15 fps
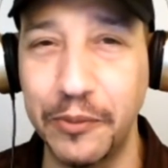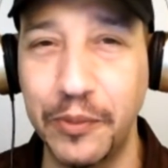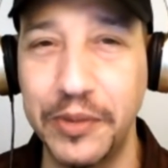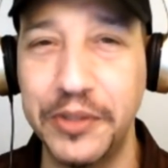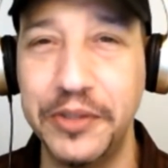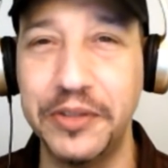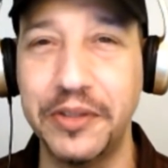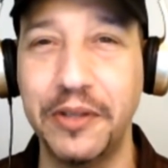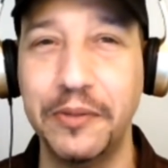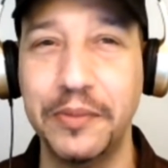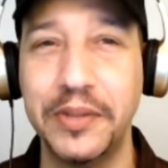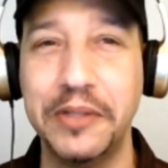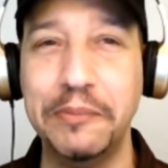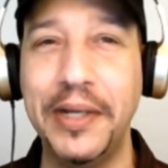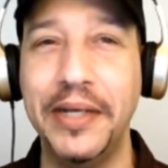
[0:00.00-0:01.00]
Once you start
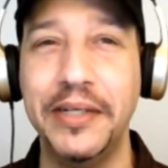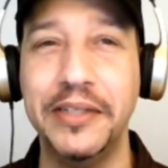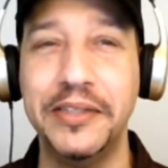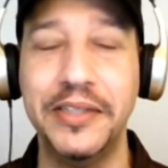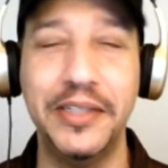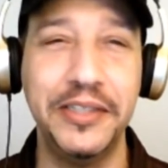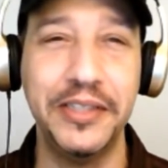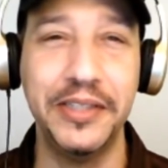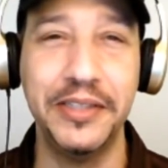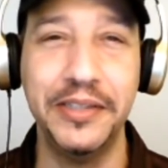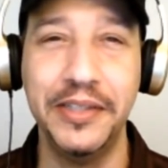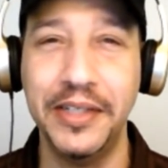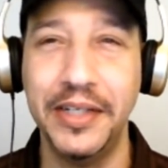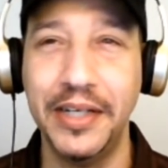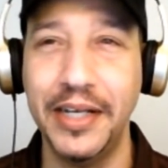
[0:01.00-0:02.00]
really paying attention
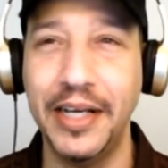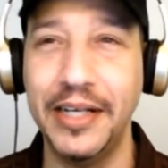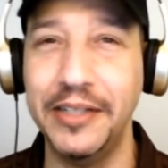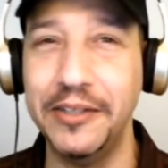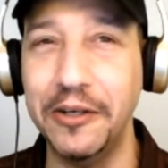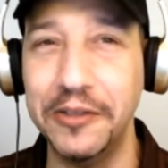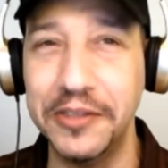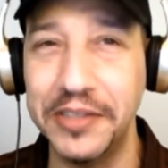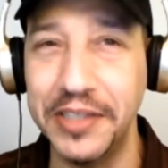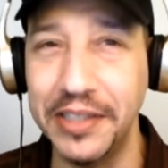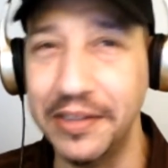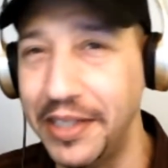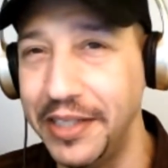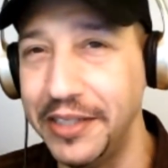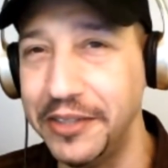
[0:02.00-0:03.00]
and
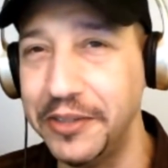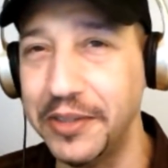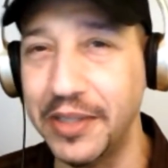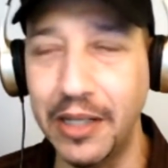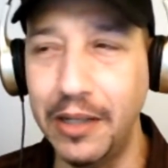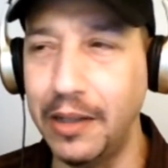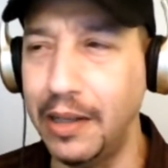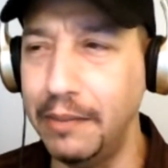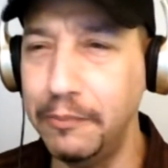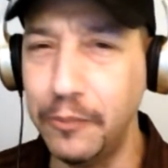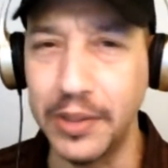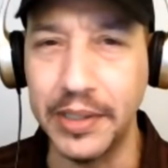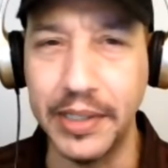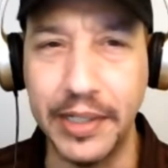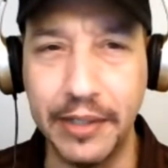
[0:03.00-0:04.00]
noticing things, you're like, oh, I'm
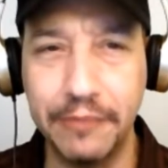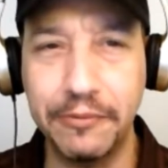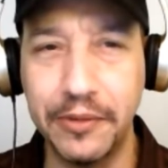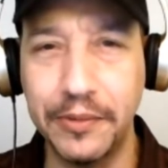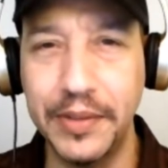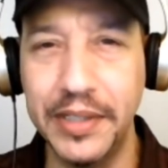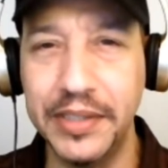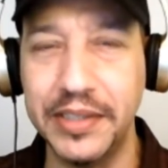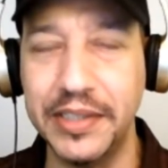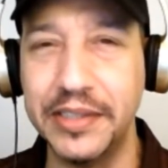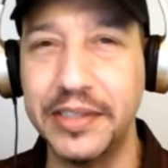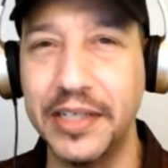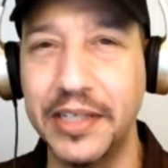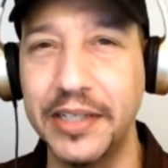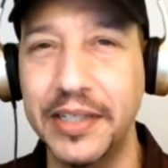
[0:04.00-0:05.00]
really here for a reason.
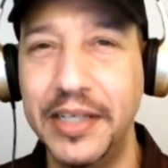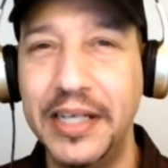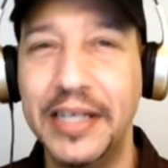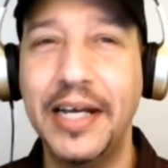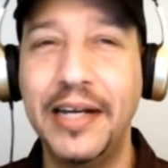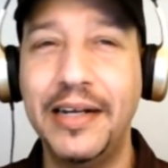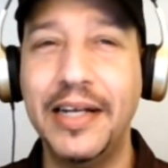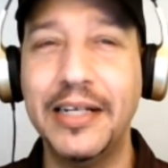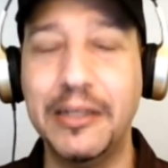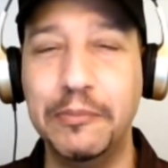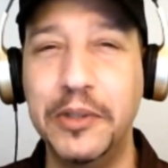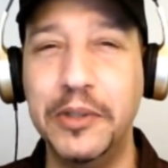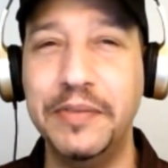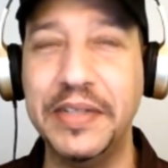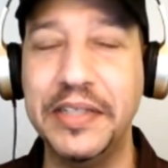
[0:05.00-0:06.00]
It's like kind of like a
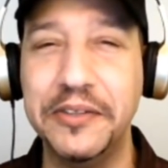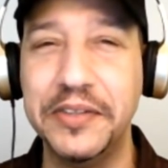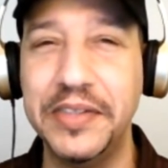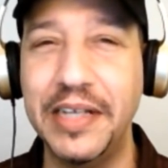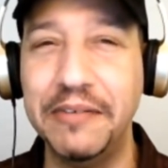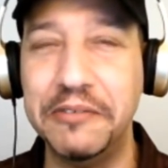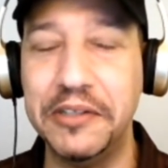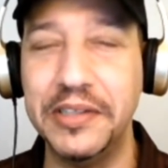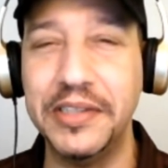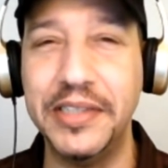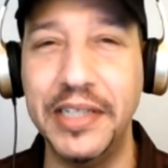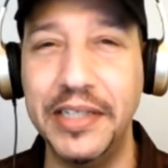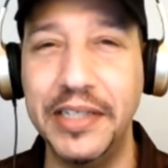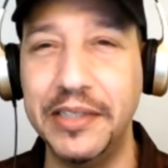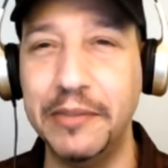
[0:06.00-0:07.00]
movie. There's never a
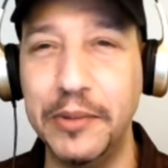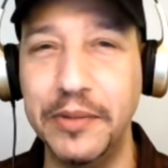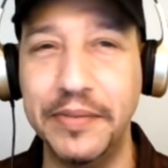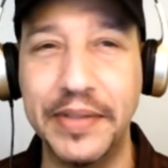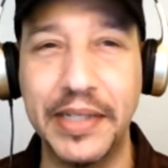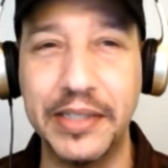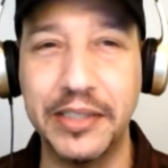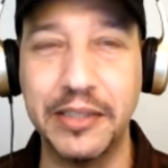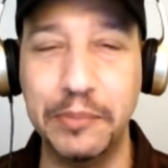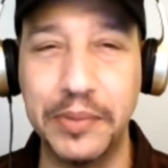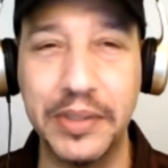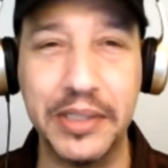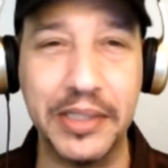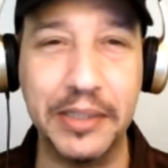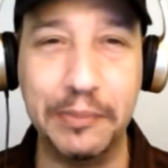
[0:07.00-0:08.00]
scene in a movie that's
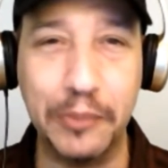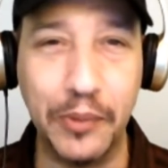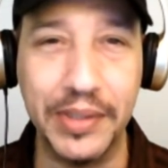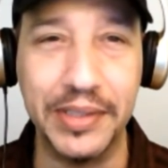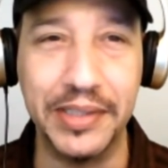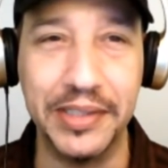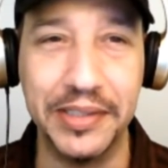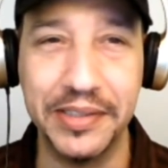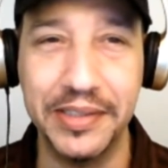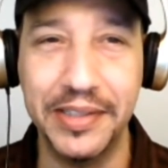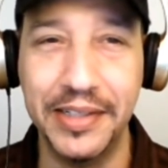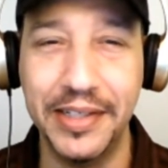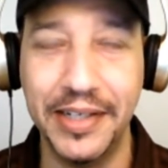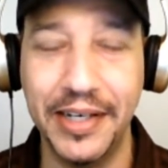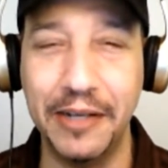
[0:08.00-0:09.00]
completely pointless.
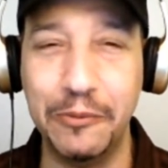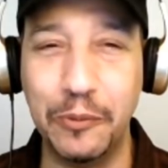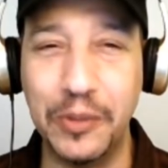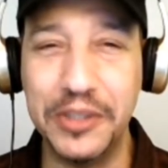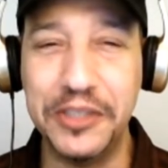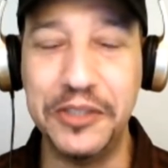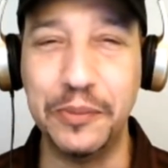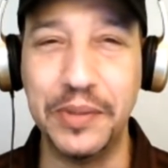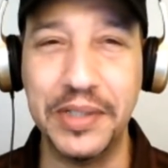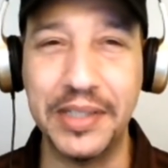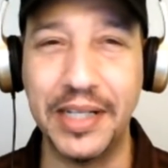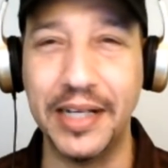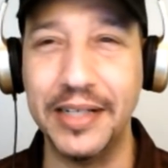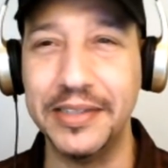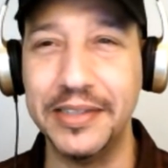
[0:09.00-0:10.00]
And once you
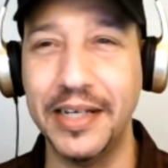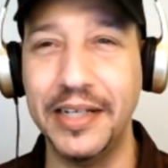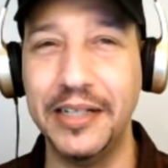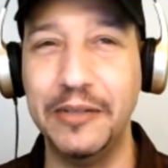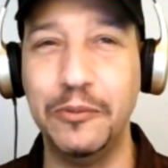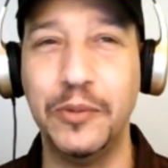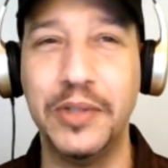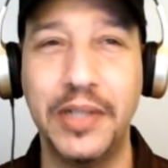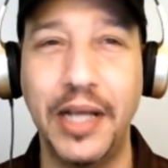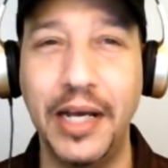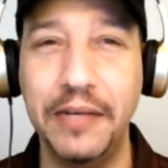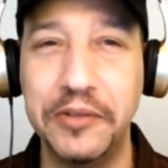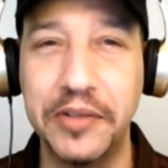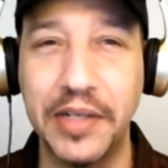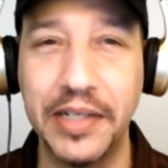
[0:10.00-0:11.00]
realize that in real
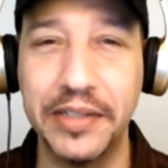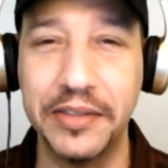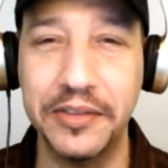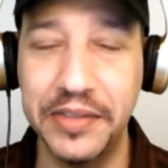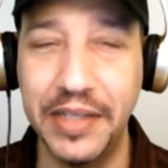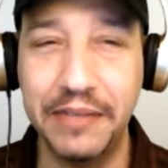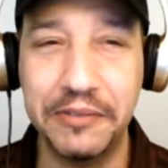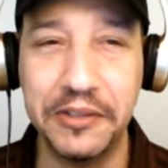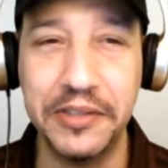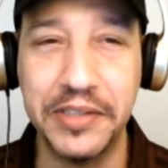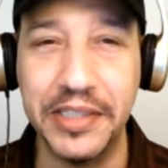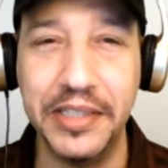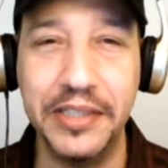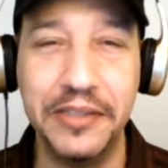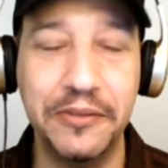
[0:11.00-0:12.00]
life, you're like, there's never a
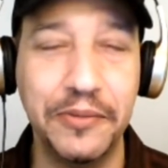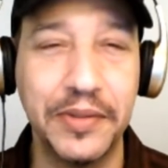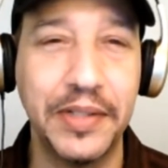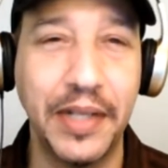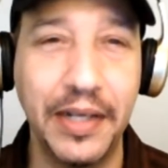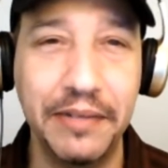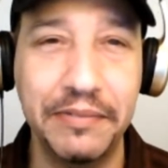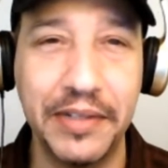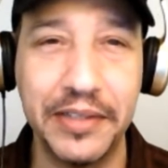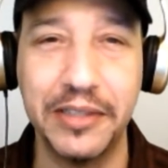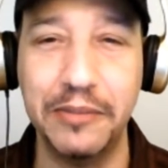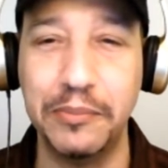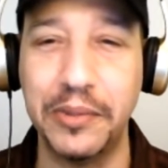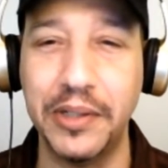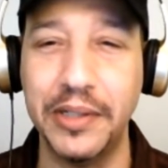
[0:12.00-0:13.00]
scene in real life that's
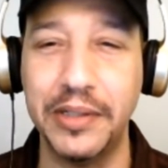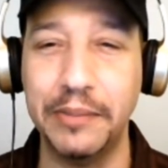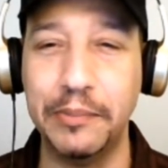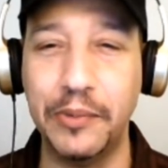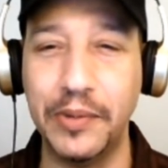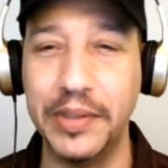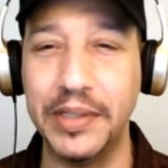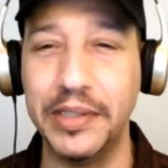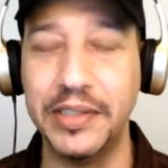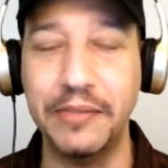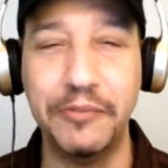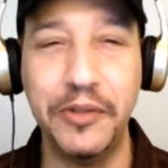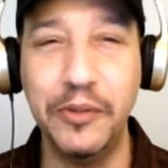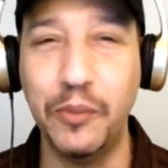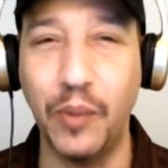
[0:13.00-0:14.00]
completely pointless.
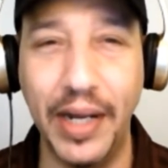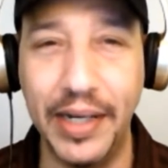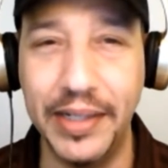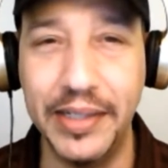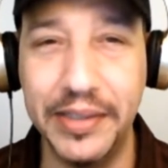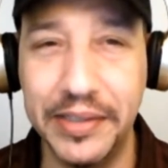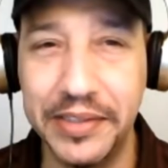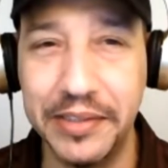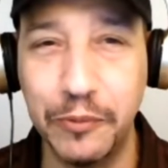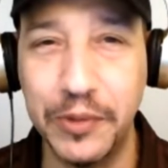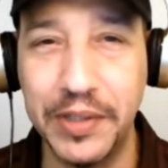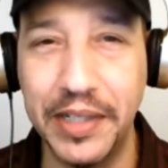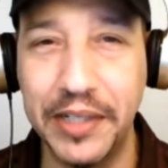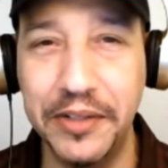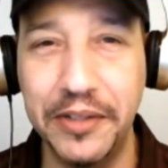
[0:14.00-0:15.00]
If you ran into someone
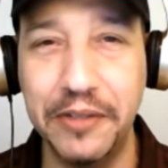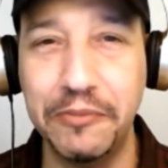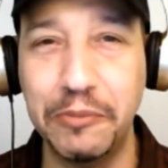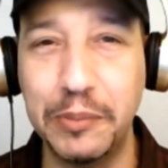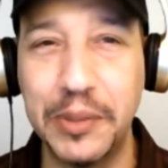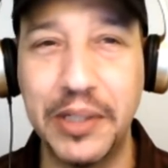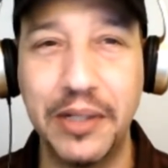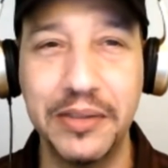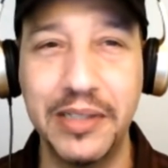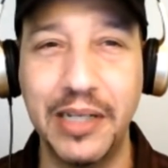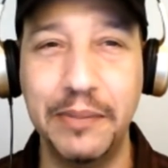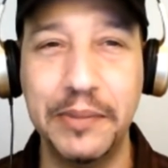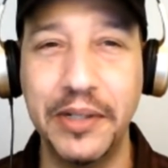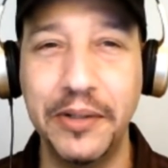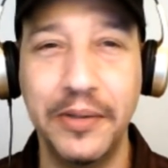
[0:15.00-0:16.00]
that you knew from a long
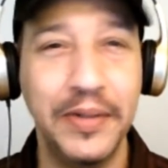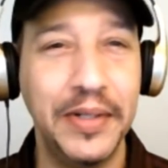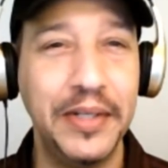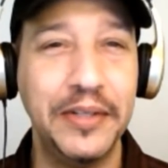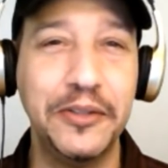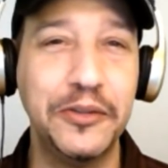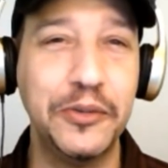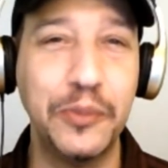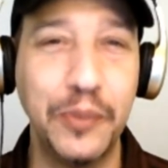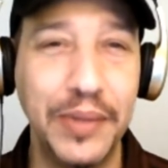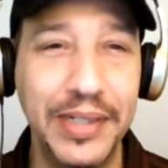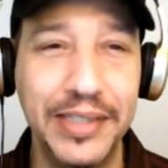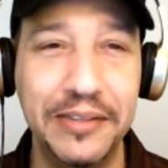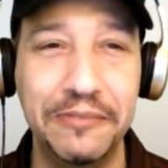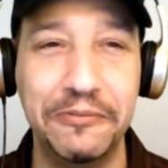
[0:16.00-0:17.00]
time ago, there's a
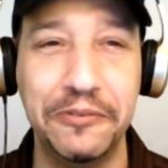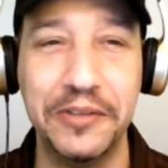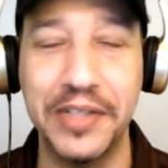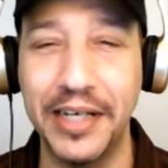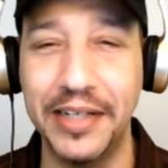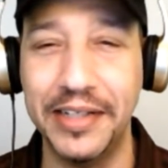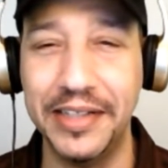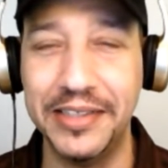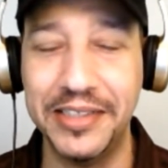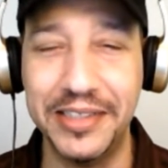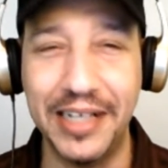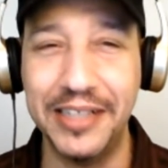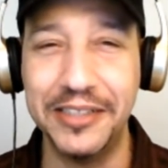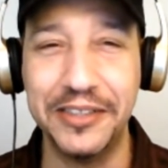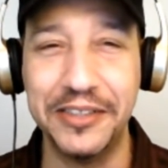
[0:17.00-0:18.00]
reason for that. It's
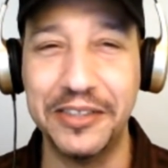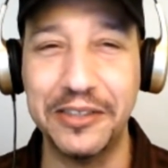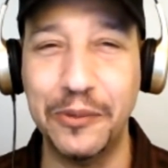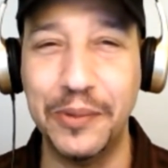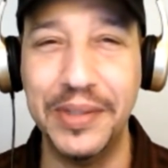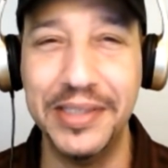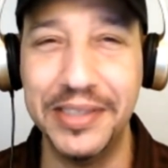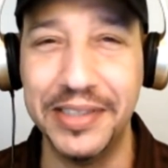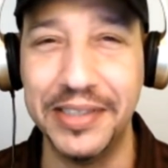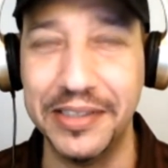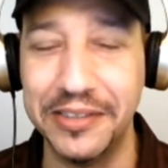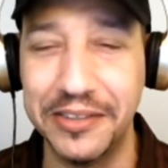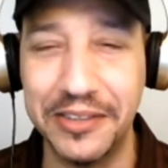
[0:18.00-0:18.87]
not just a coincidence.